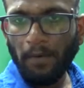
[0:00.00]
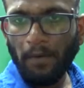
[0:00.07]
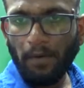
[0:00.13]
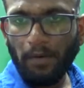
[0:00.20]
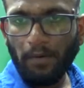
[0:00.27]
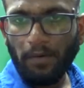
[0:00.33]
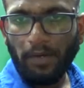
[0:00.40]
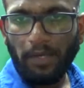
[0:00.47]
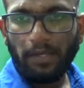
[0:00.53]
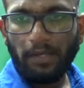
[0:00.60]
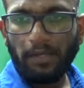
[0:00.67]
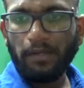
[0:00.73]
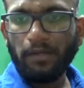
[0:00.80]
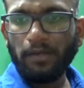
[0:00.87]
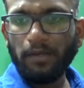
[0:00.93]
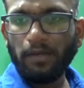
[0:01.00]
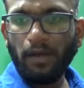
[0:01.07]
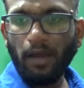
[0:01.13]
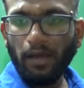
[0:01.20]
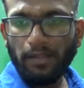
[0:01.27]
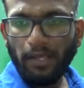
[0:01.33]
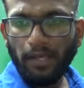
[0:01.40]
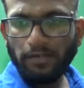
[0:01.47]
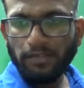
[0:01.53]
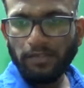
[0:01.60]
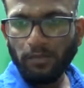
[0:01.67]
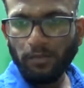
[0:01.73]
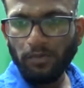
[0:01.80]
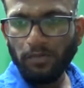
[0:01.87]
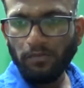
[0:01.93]
Okay. There is a
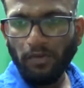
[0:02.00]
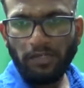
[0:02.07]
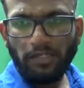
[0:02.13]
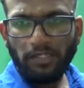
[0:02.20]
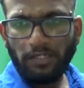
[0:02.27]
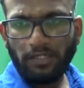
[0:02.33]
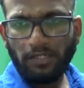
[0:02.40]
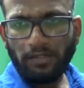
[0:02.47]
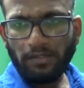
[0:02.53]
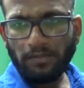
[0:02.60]
good question.